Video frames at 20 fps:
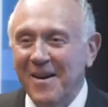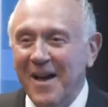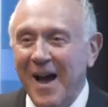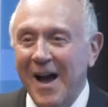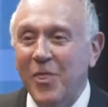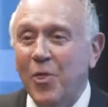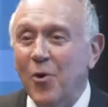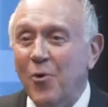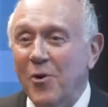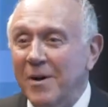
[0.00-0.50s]

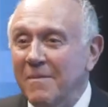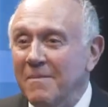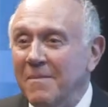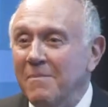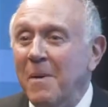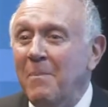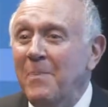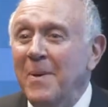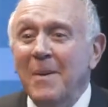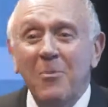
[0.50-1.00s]
I thought,
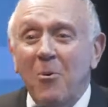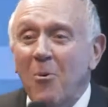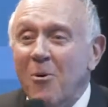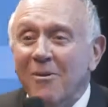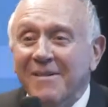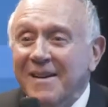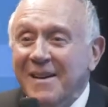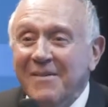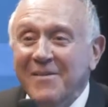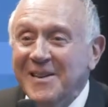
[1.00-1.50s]
but people
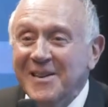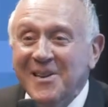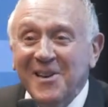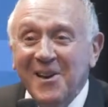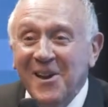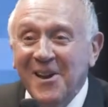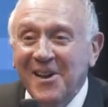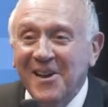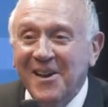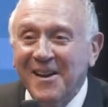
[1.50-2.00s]
weren't even
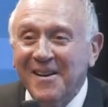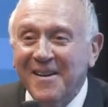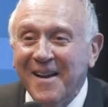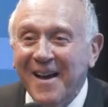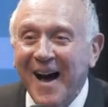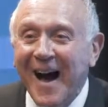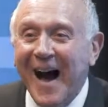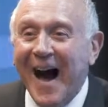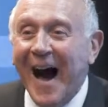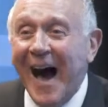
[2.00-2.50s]
seeing it.
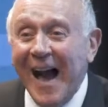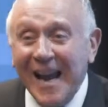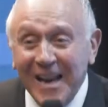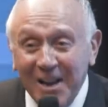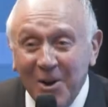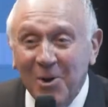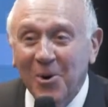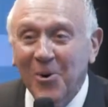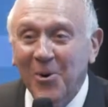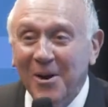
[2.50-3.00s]
I
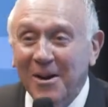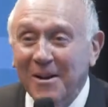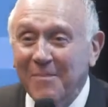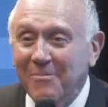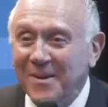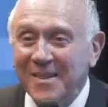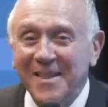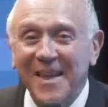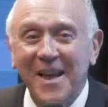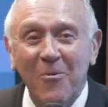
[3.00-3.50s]
knew it,
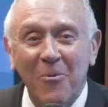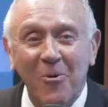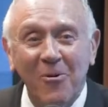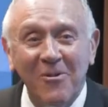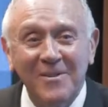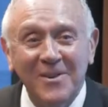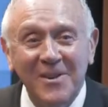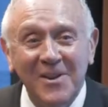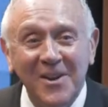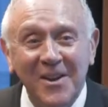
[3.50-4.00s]
but they
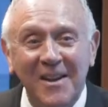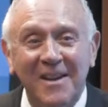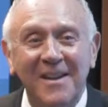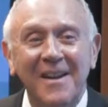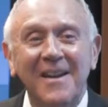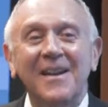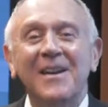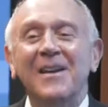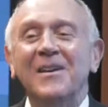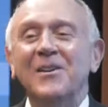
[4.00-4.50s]
weren't seeing it.
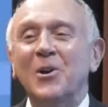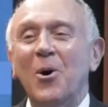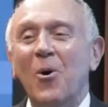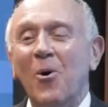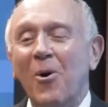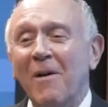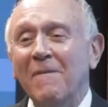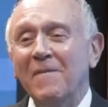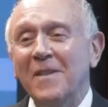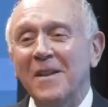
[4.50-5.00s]
So
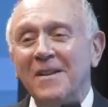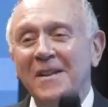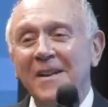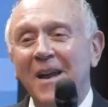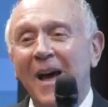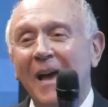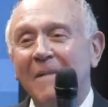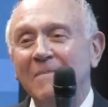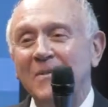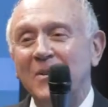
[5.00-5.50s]

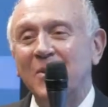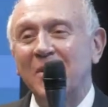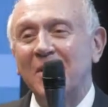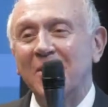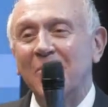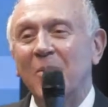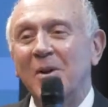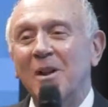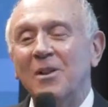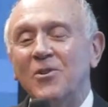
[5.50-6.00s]
oftentimes,
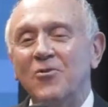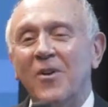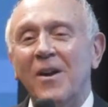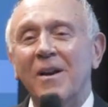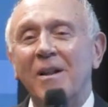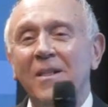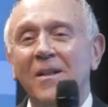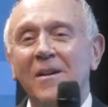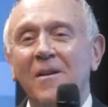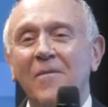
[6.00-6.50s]
when
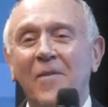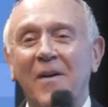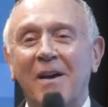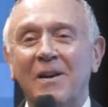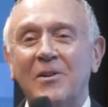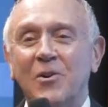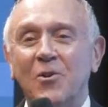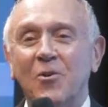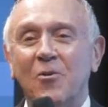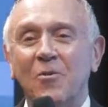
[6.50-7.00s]
adrenaline
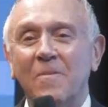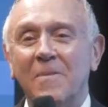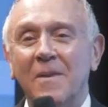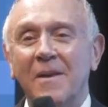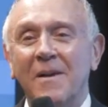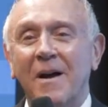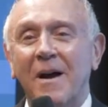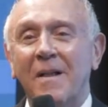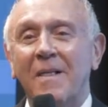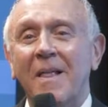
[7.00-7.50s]
affects you,
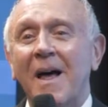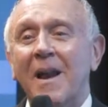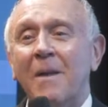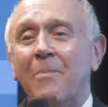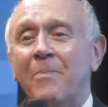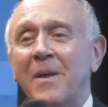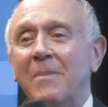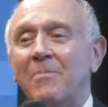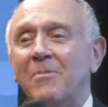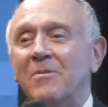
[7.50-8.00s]
a lot
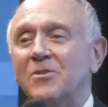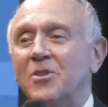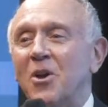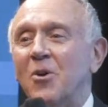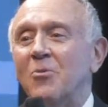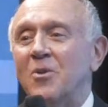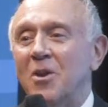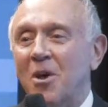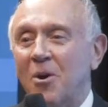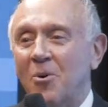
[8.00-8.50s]
of people
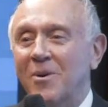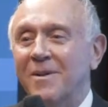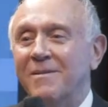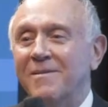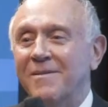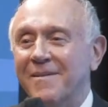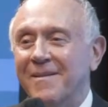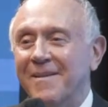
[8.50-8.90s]
don't know it.